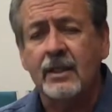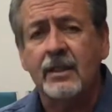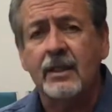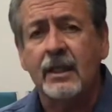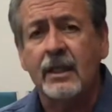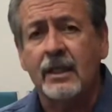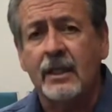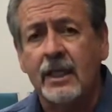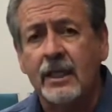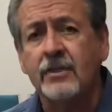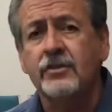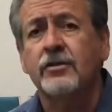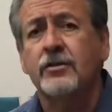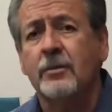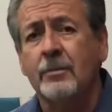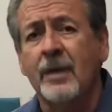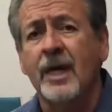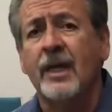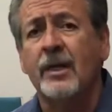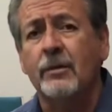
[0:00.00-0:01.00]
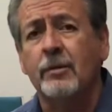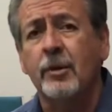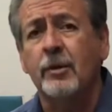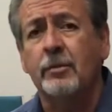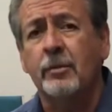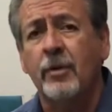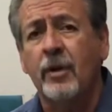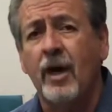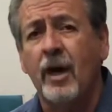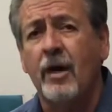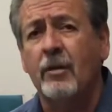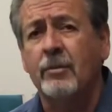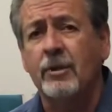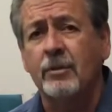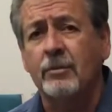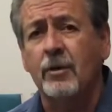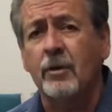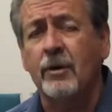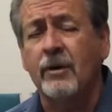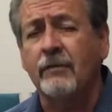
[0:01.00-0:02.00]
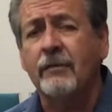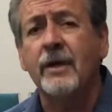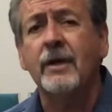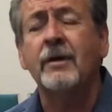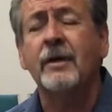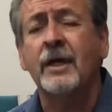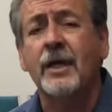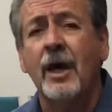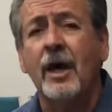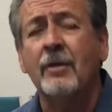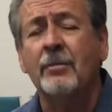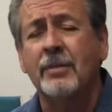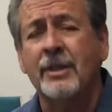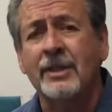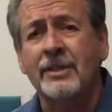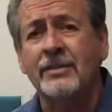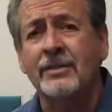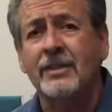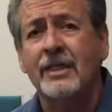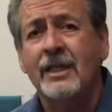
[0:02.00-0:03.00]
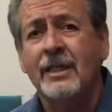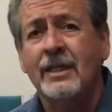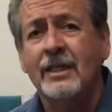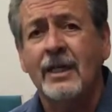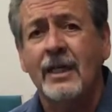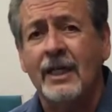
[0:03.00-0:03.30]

an insurmountable problem or a very complex uh,